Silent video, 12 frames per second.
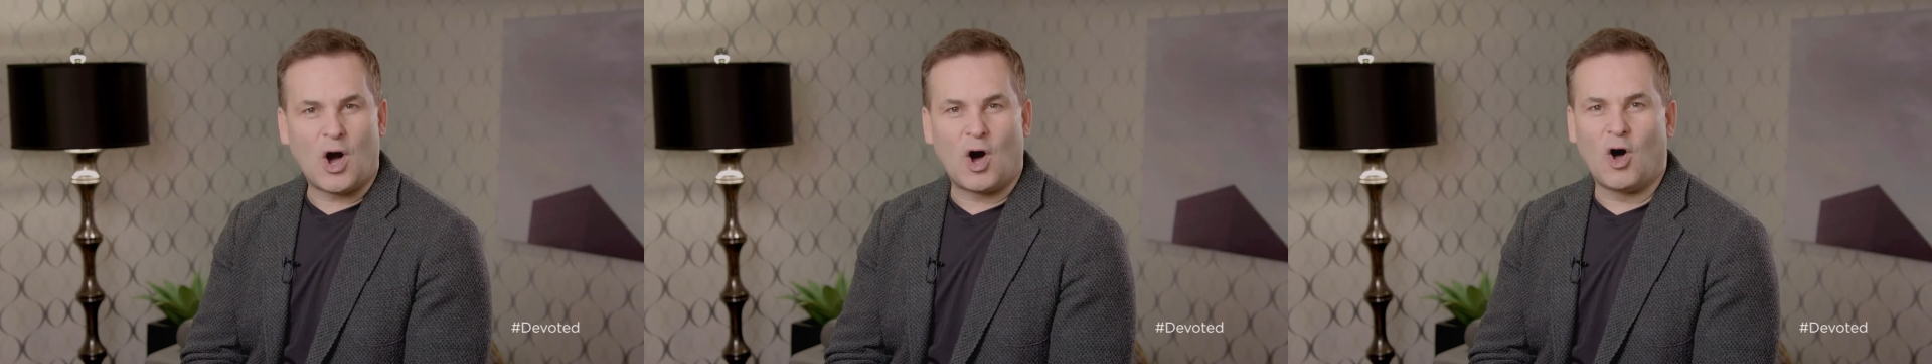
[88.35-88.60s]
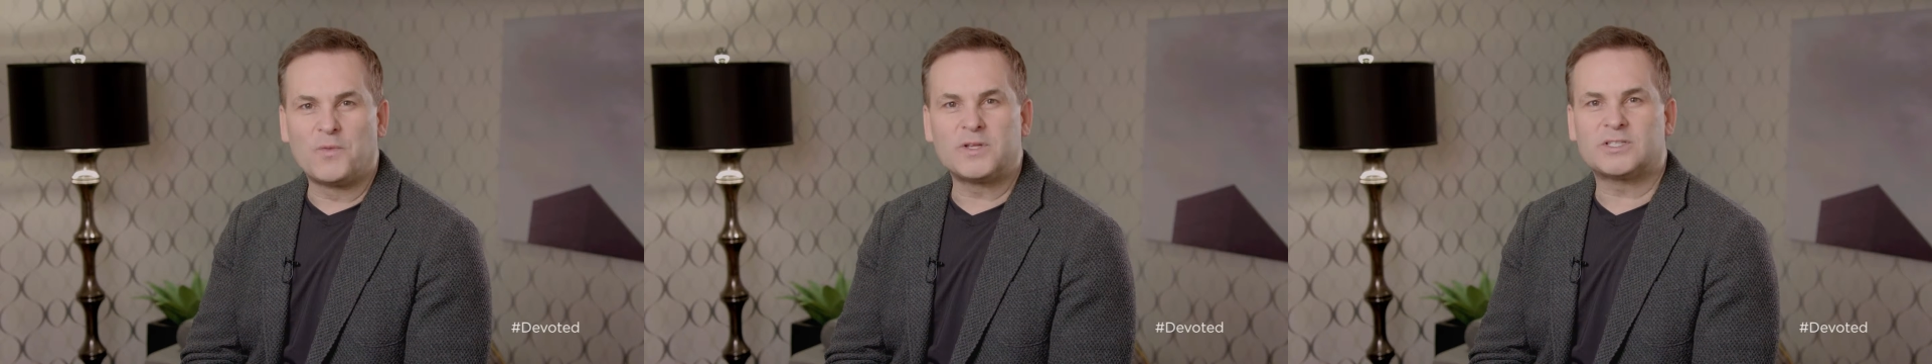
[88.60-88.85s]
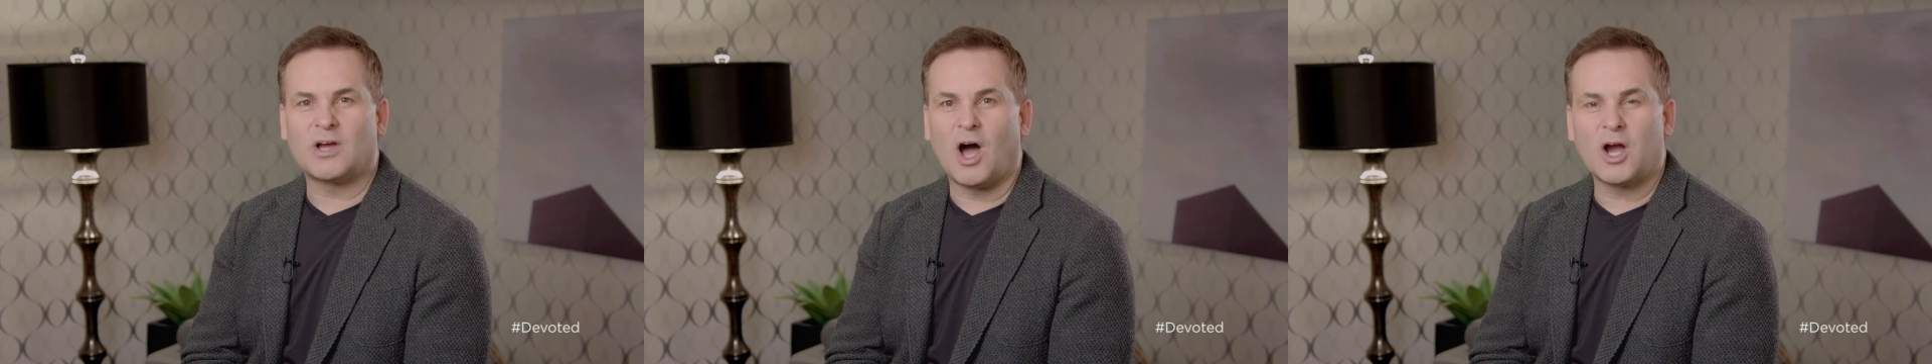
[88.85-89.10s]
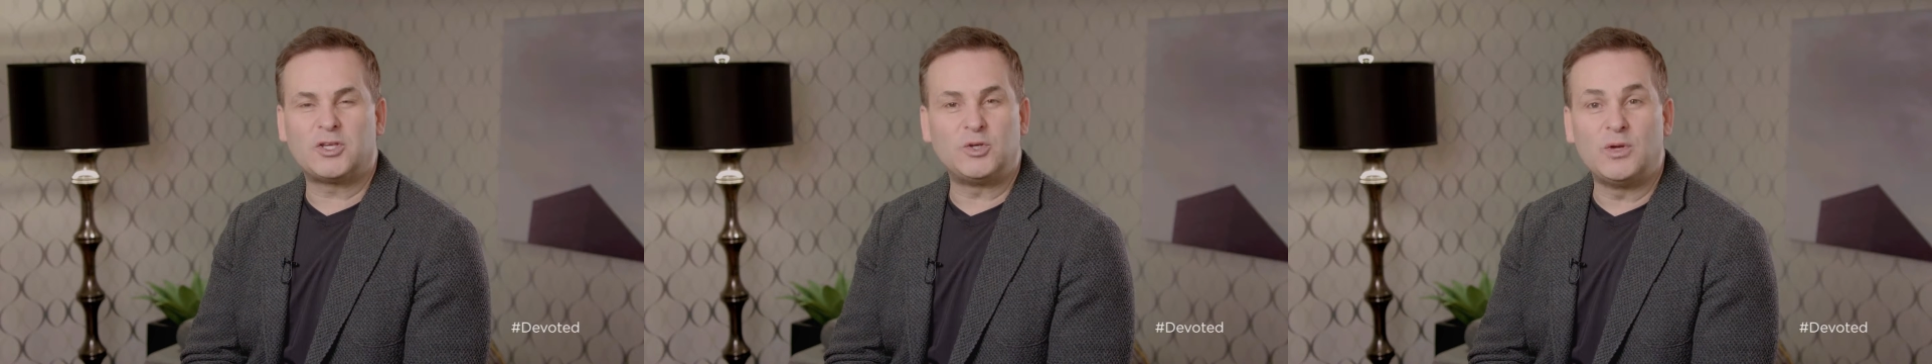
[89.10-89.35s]
All the
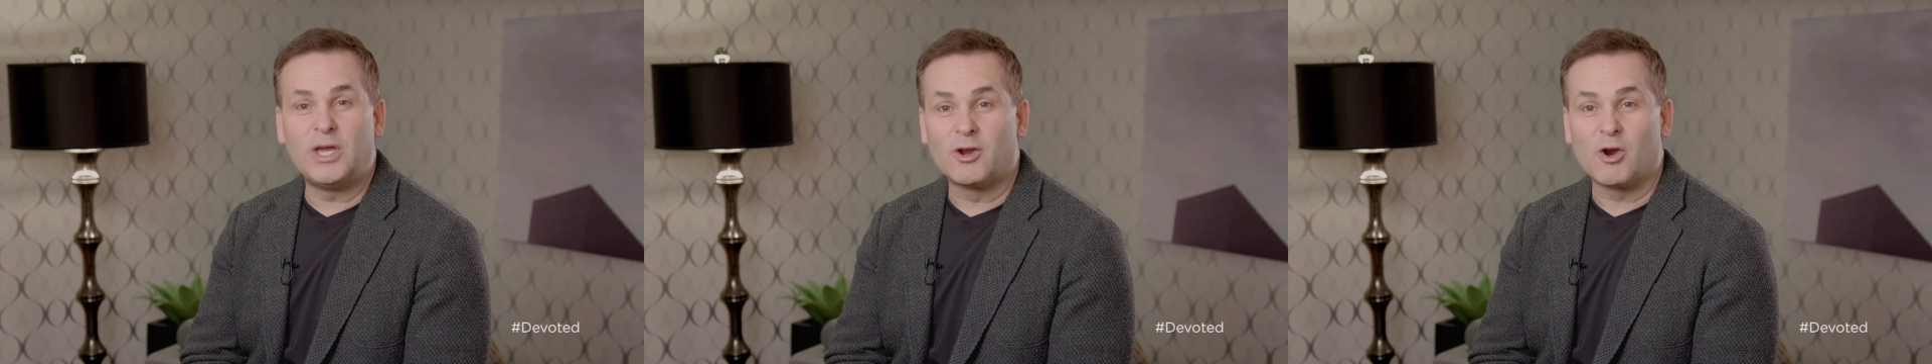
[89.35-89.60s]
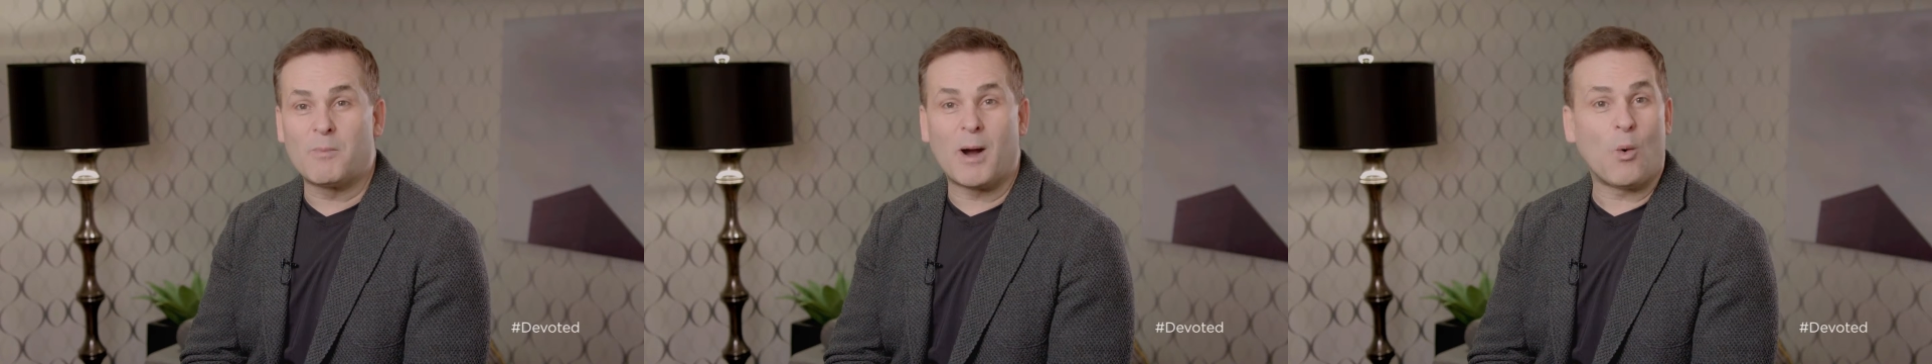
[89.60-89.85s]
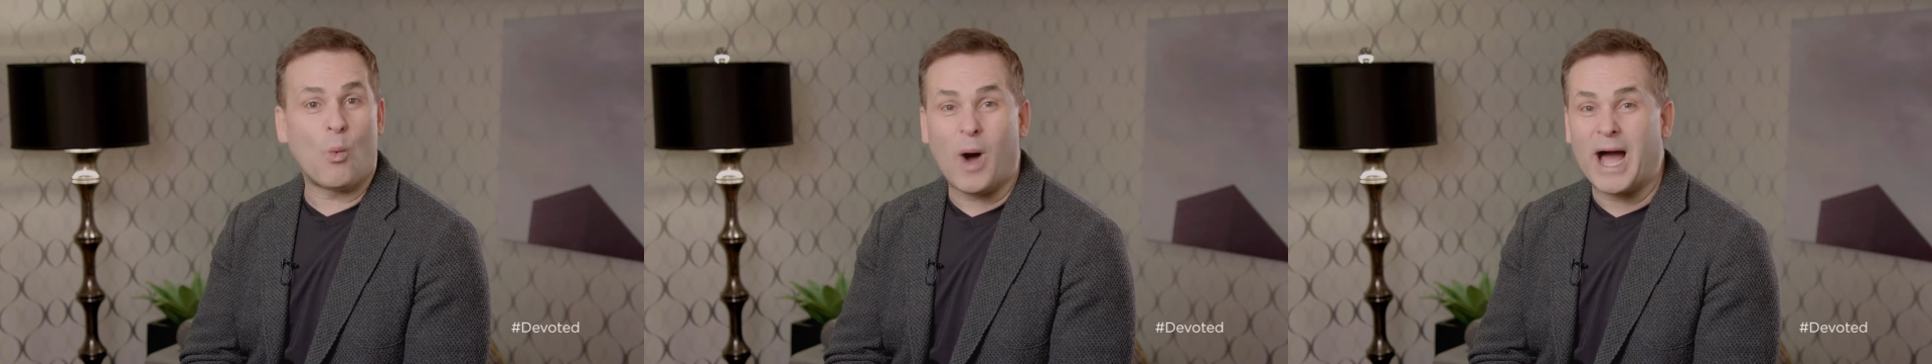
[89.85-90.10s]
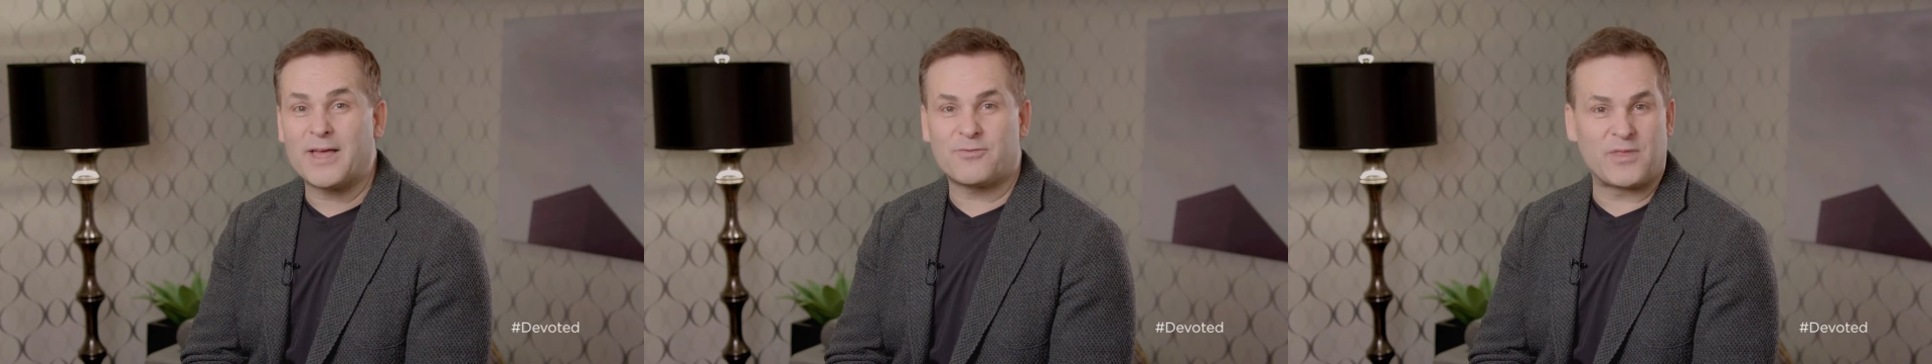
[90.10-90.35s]
talk you hear about
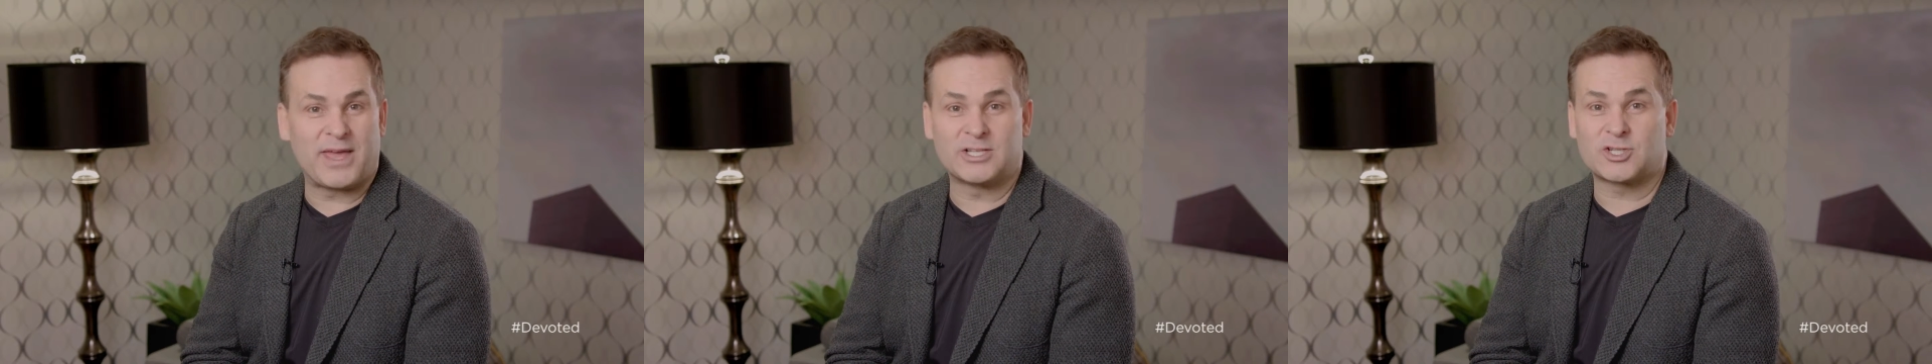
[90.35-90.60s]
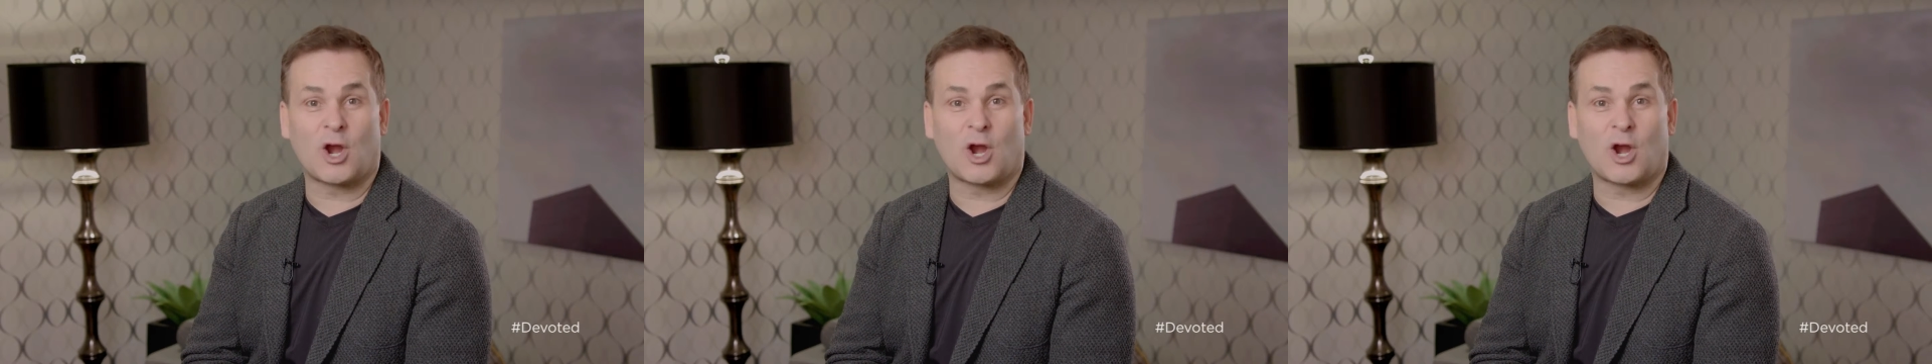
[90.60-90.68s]
why things